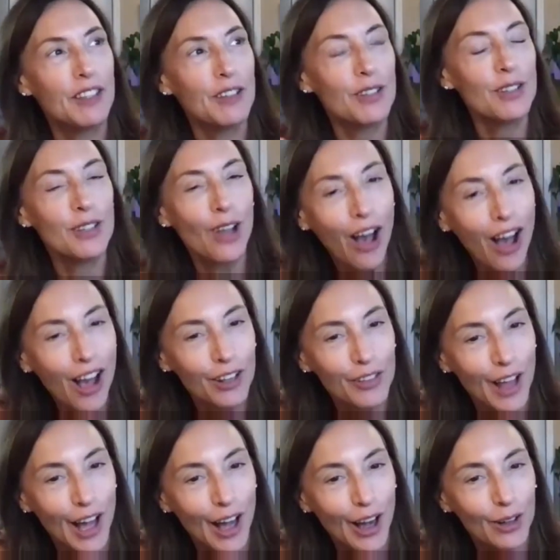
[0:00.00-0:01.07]
the song
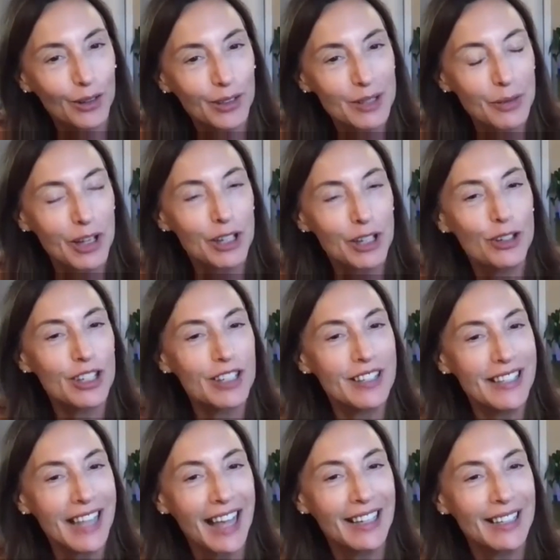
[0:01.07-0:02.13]
though, is what you just
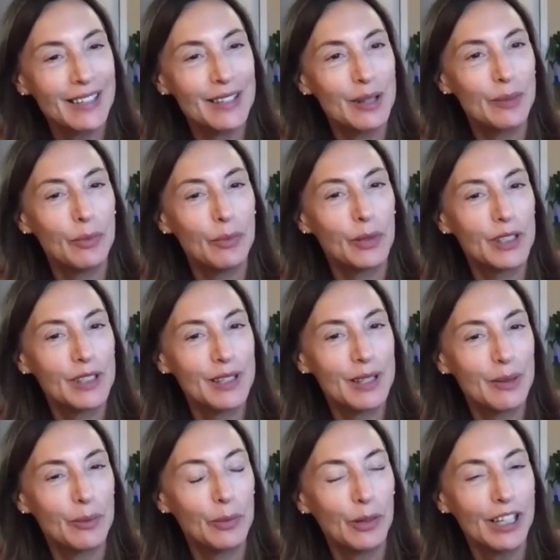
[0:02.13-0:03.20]
said was the
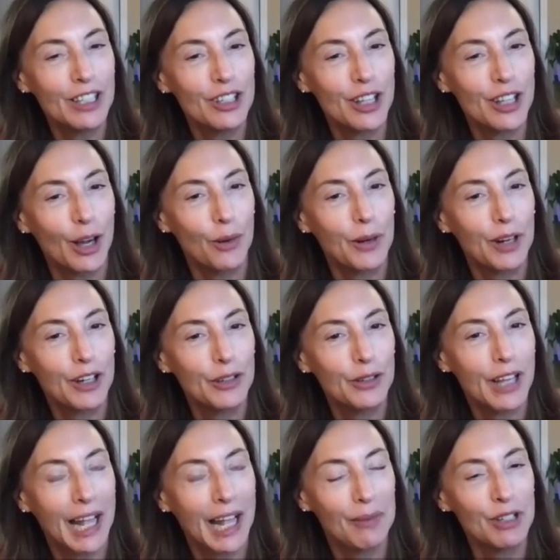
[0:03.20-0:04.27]
bridge though, where you
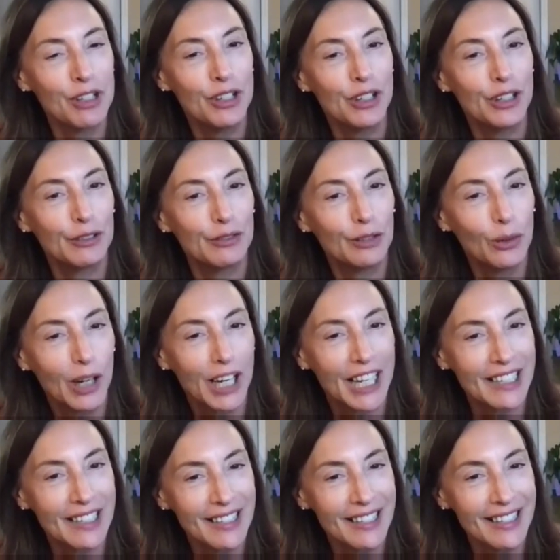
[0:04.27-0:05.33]
came into your
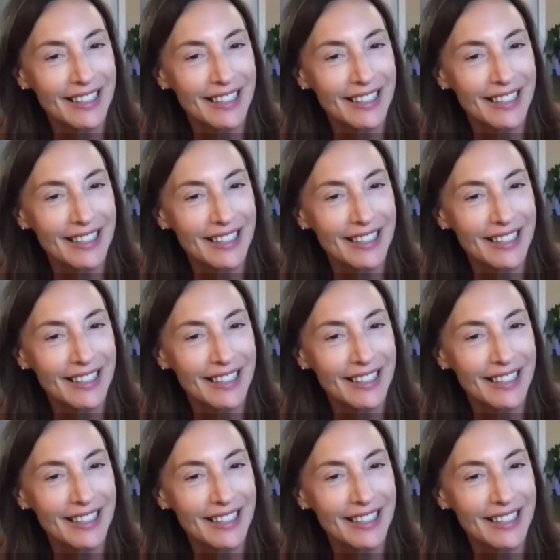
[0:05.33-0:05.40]
voice.